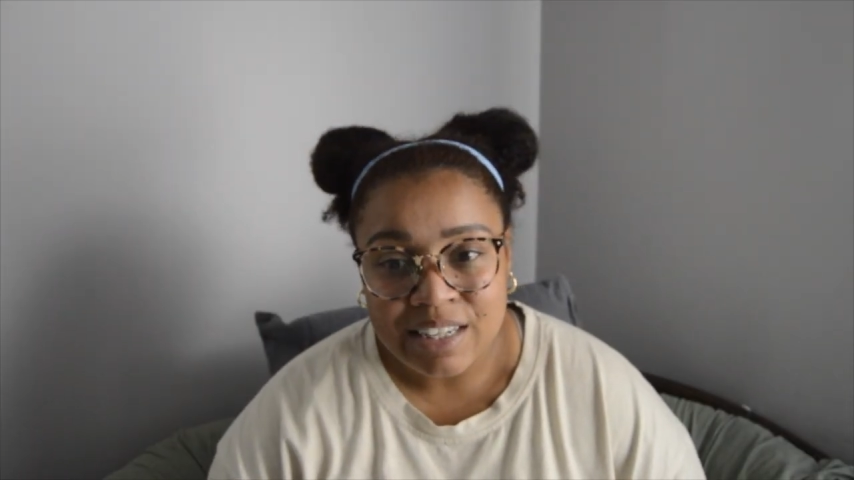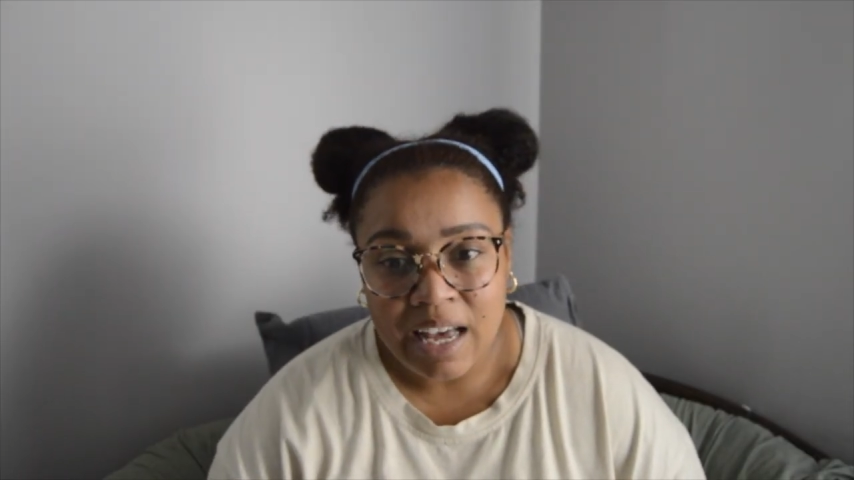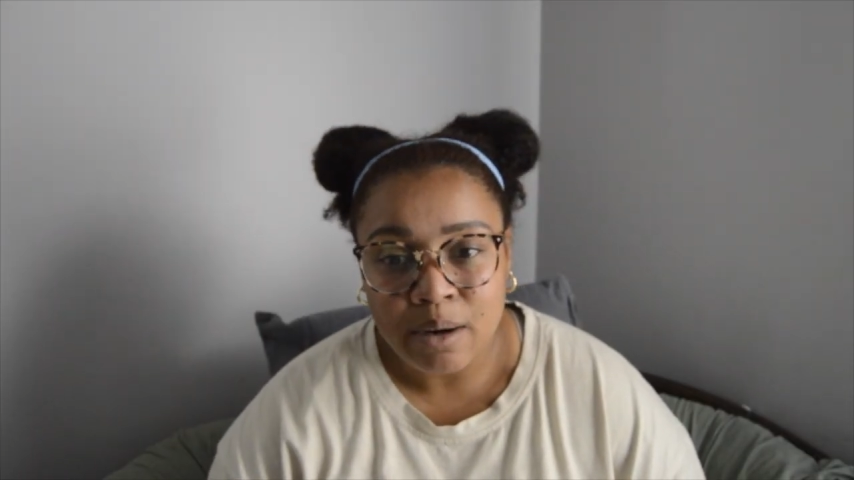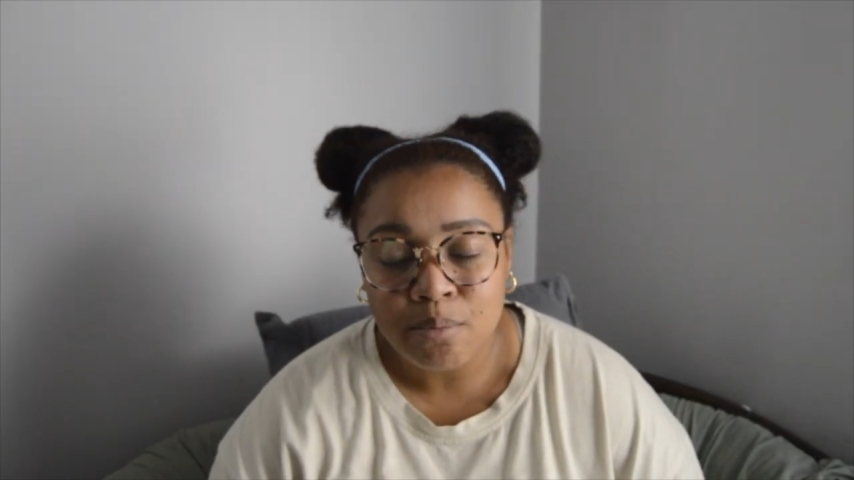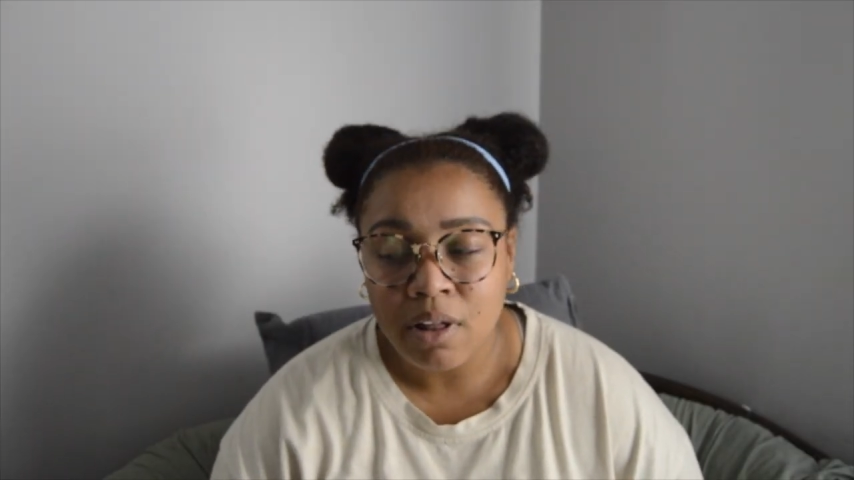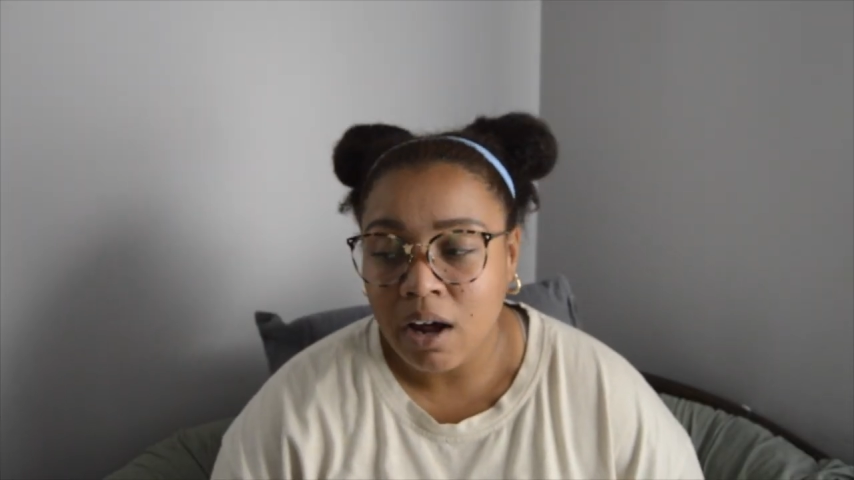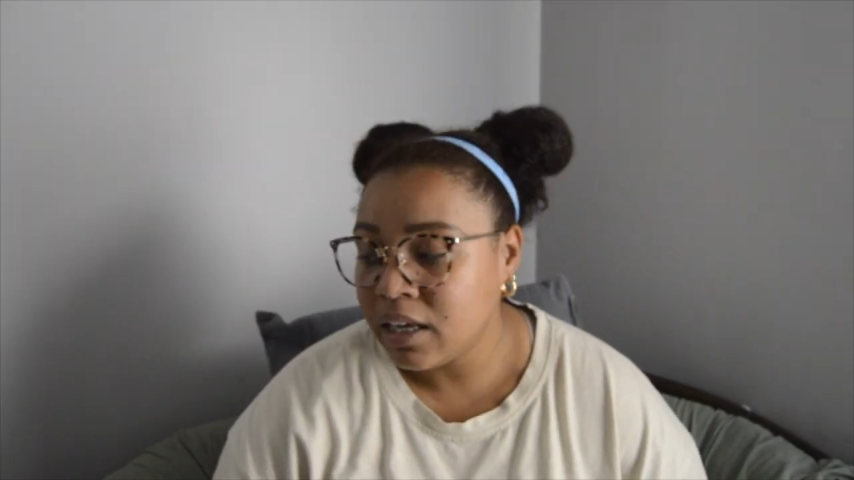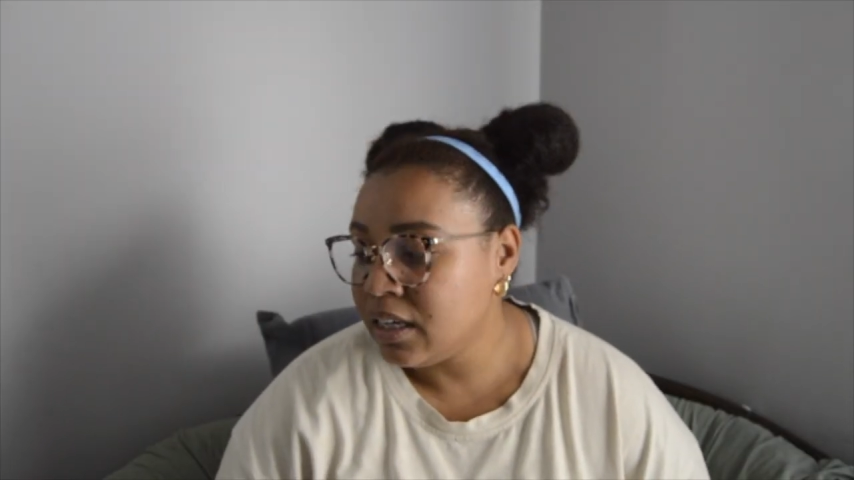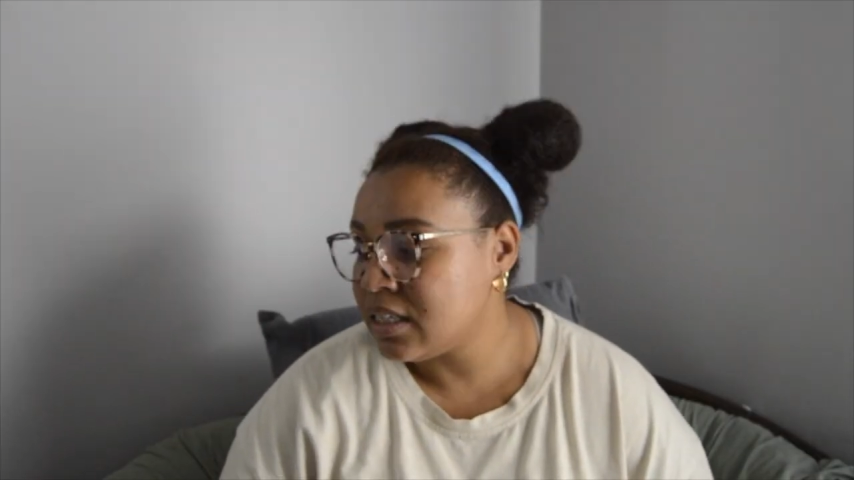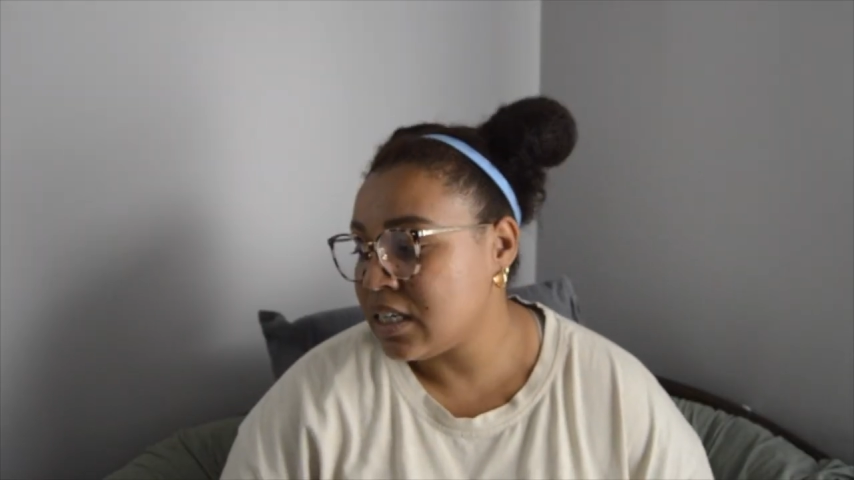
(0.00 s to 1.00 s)
And
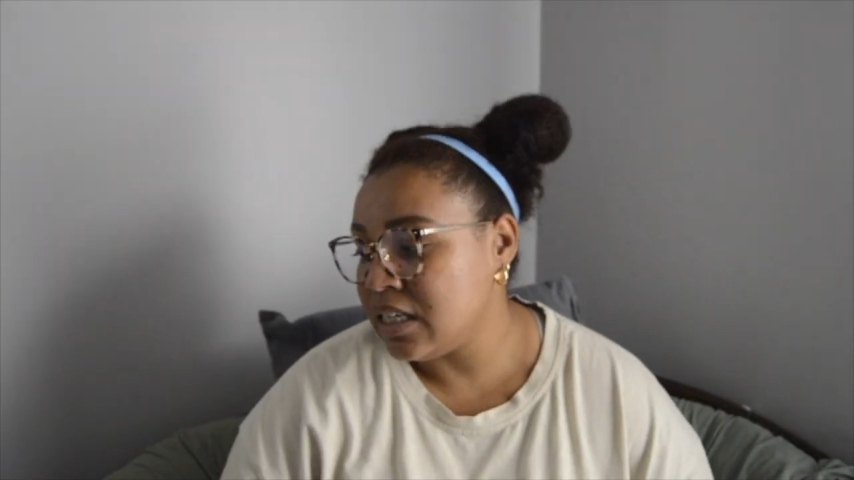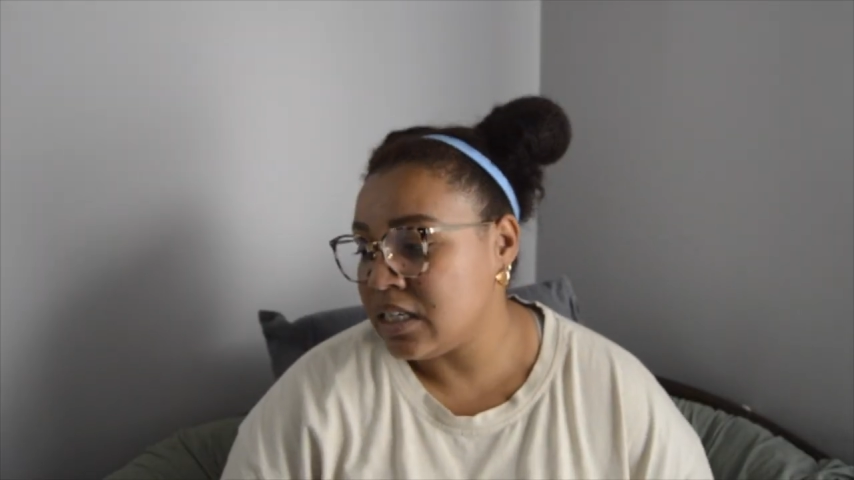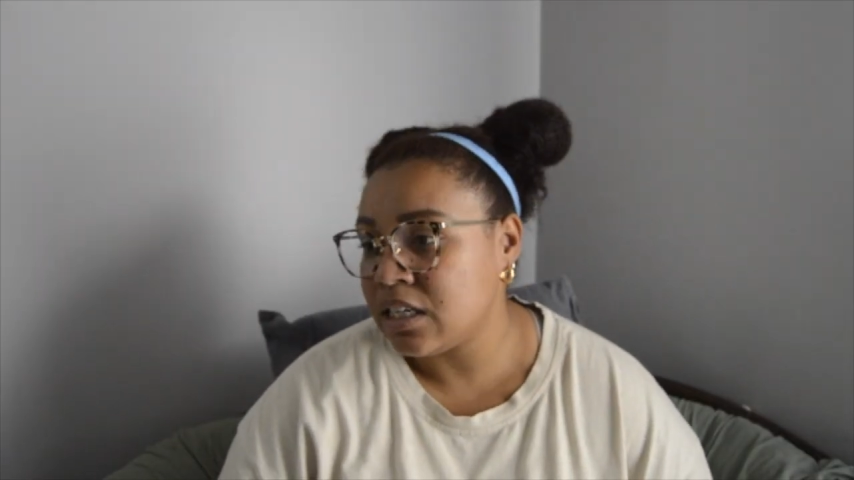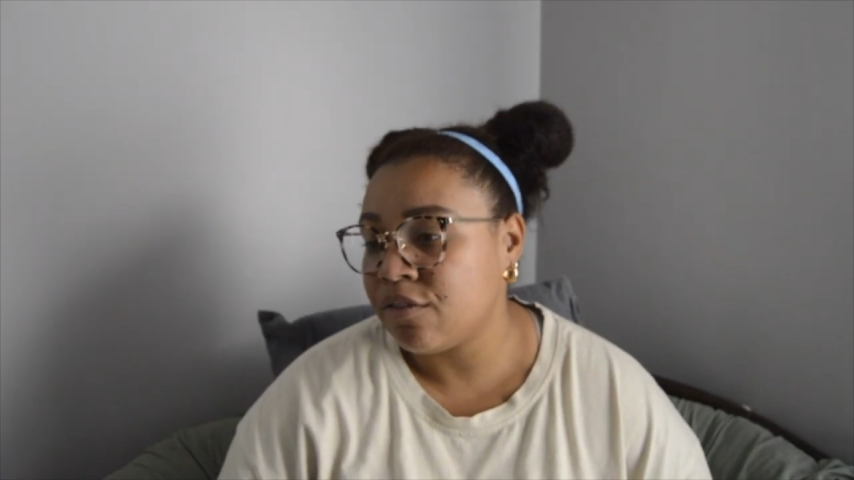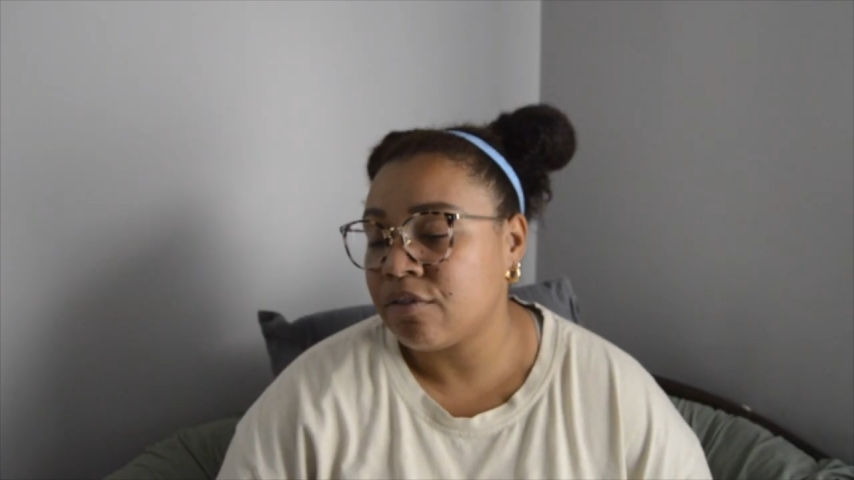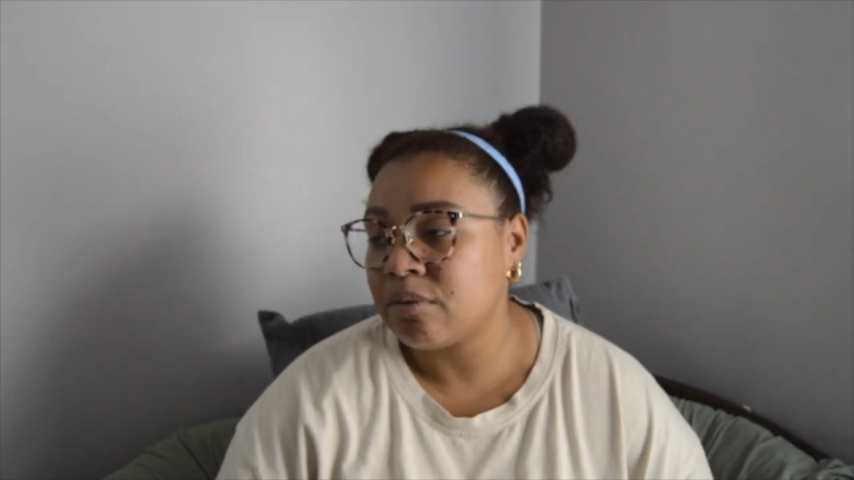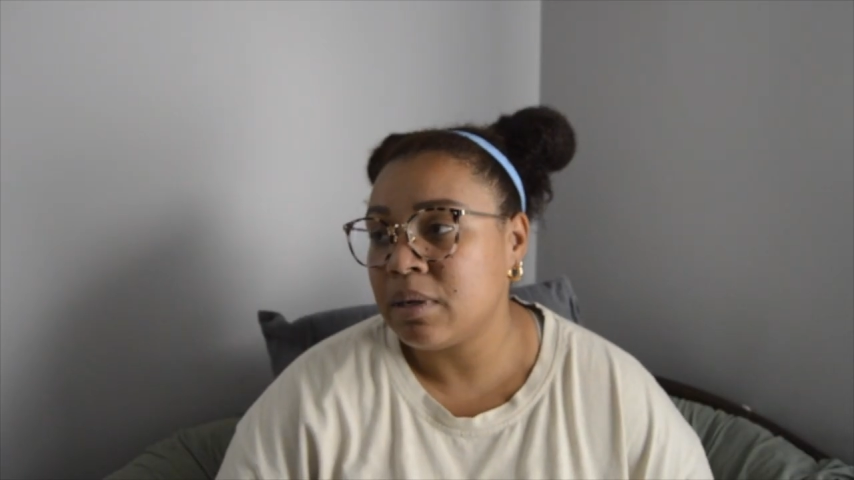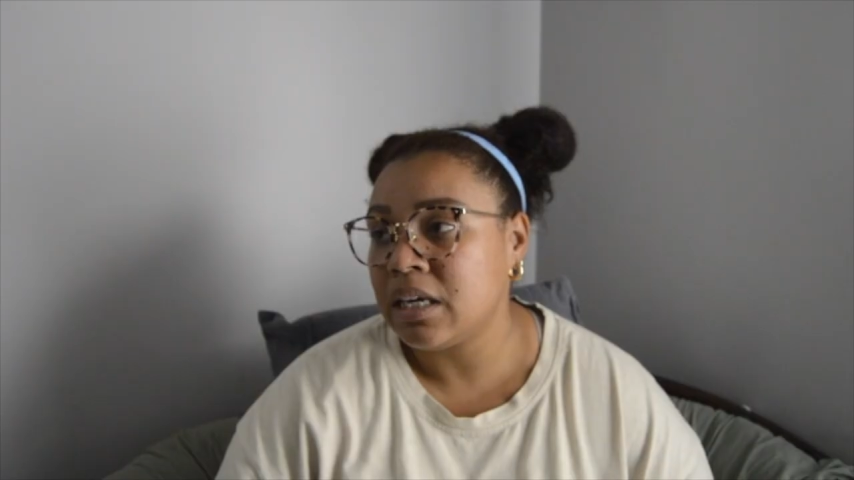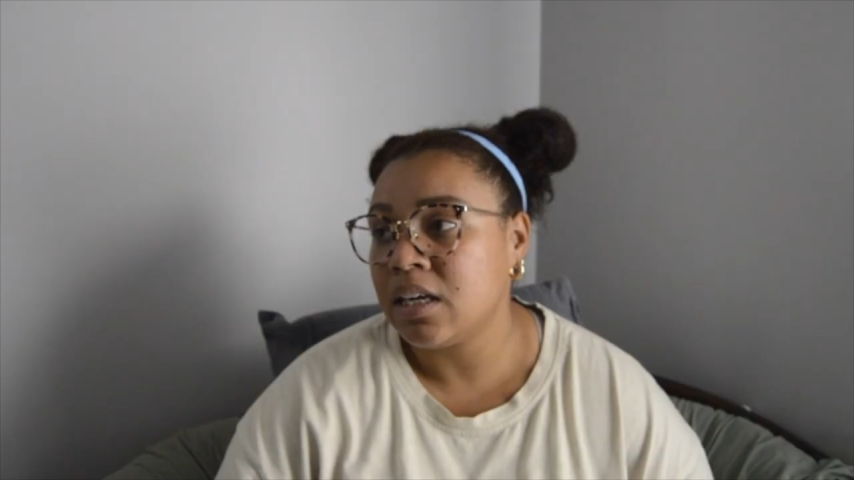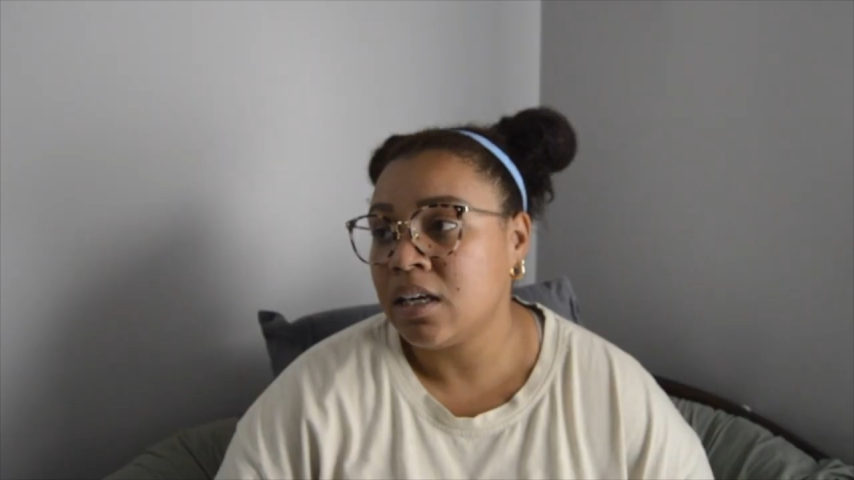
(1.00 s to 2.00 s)
plotting is easy for
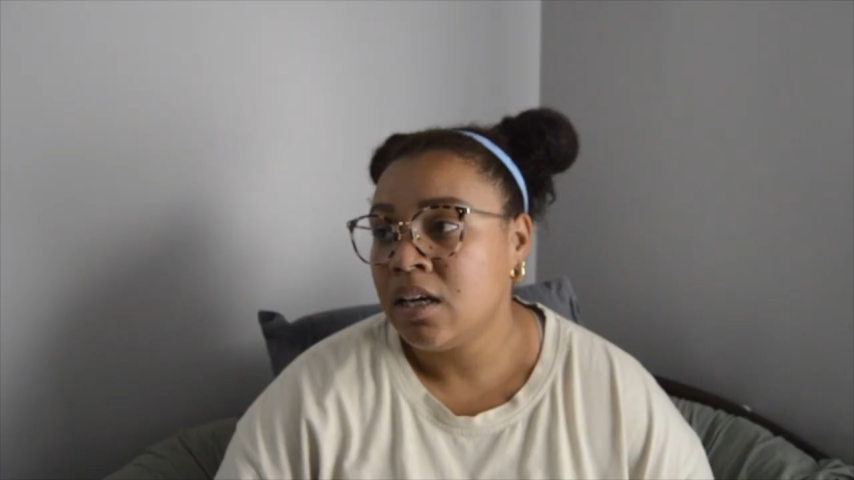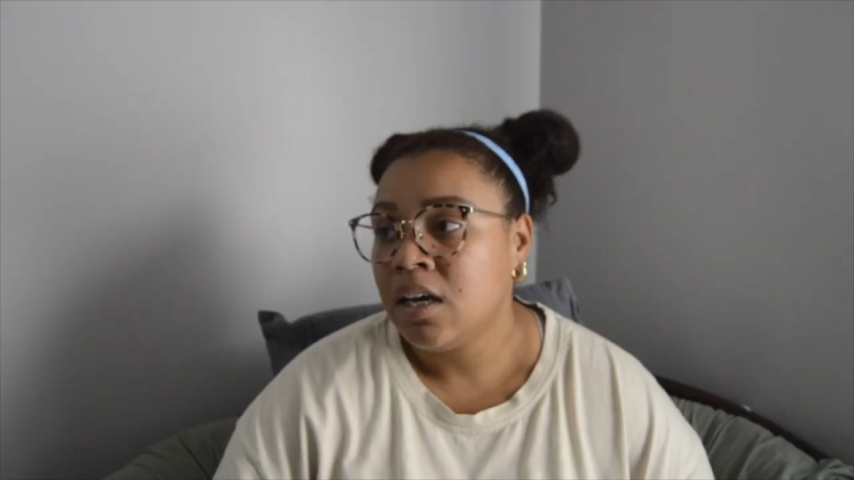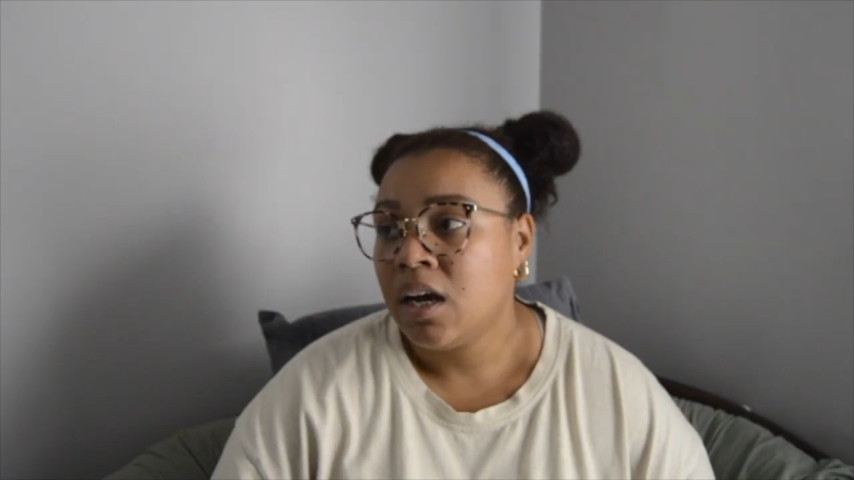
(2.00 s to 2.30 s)
me